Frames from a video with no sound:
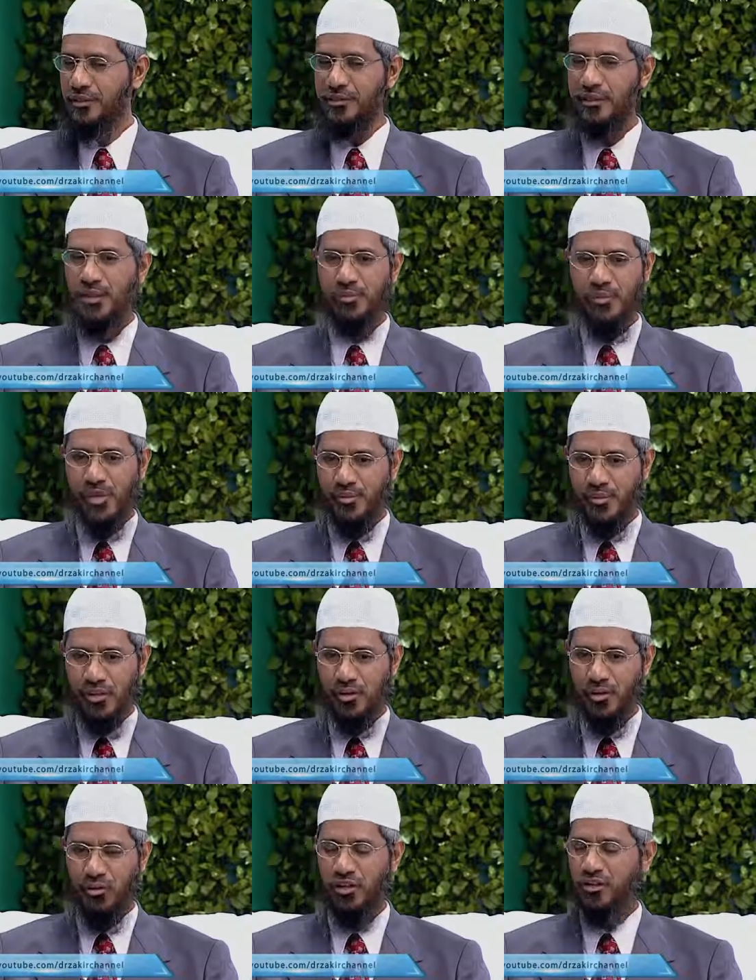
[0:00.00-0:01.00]
then maybe
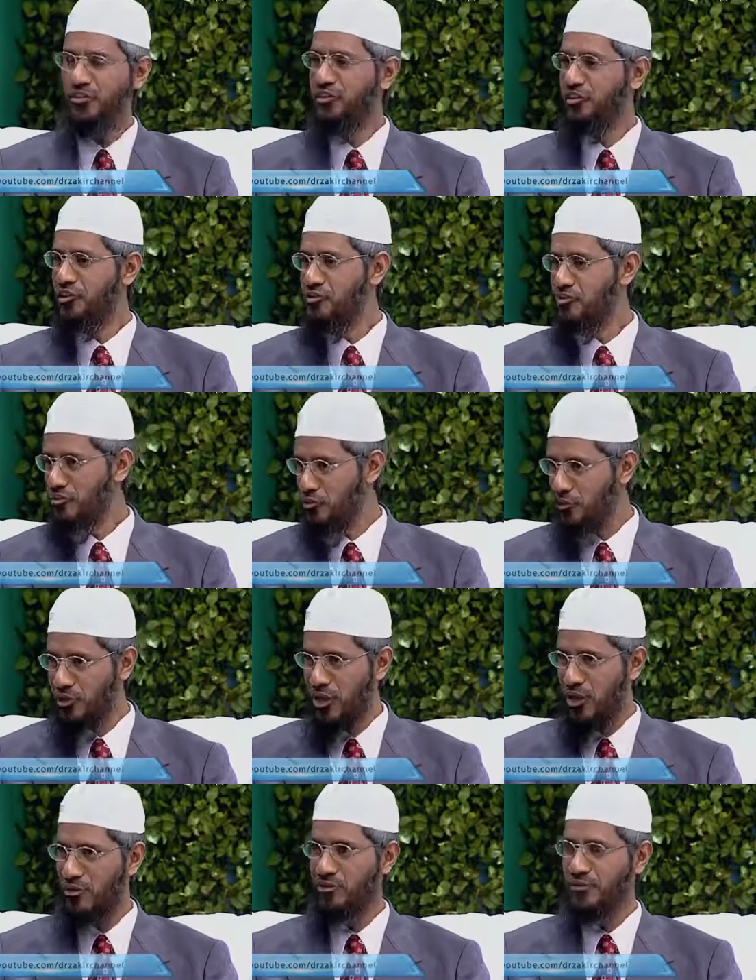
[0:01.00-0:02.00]
your concentration will go
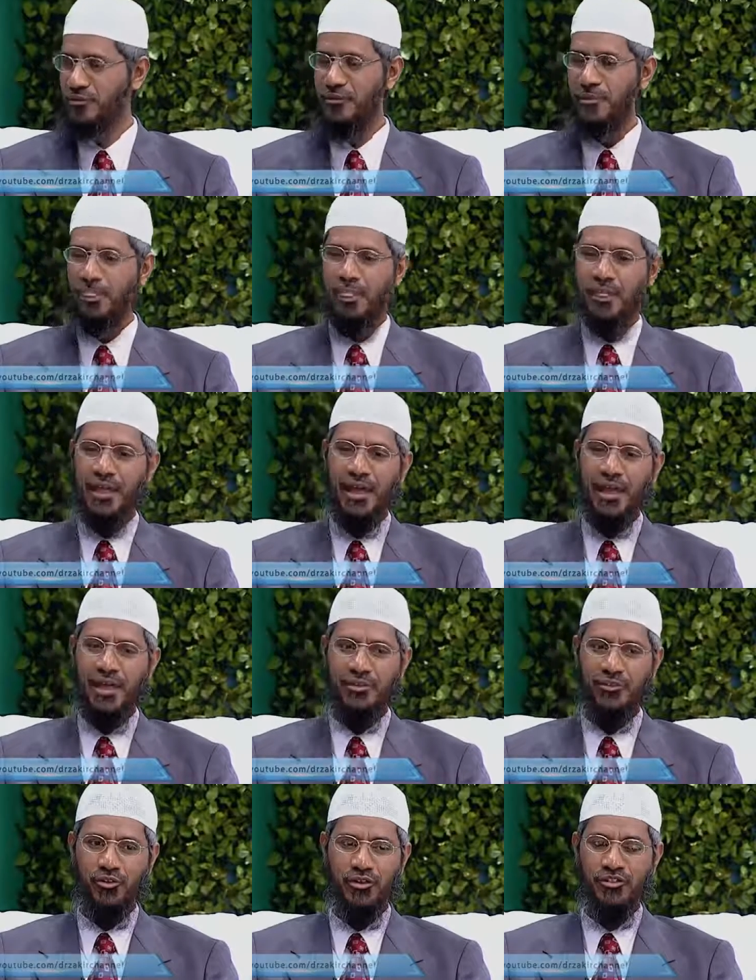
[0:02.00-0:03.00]
down
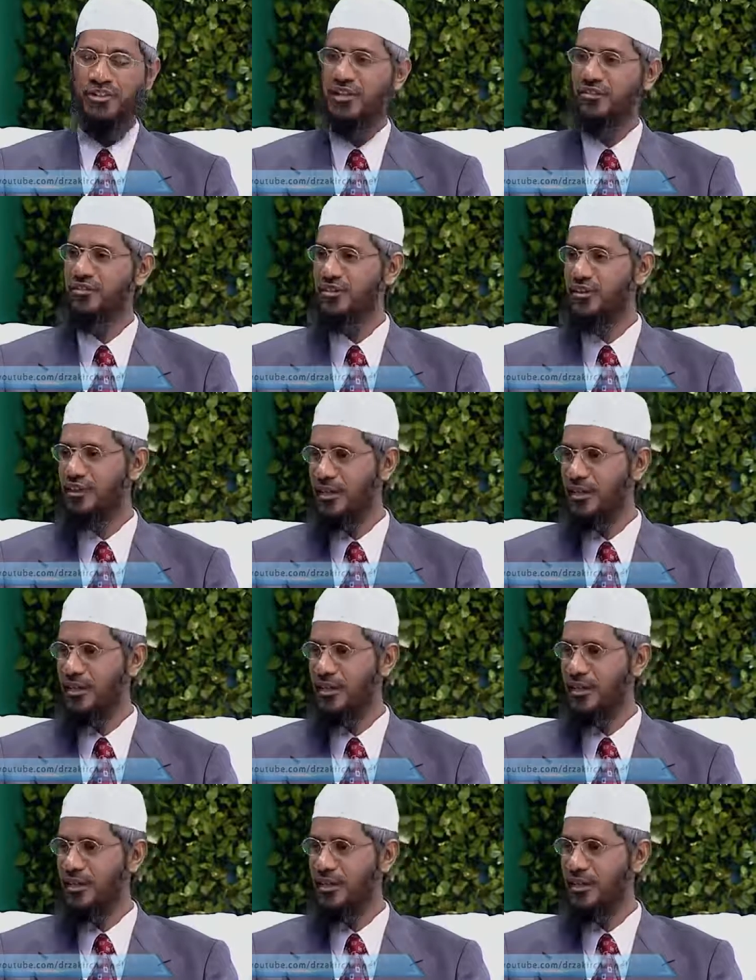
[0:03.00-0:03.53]
and the results will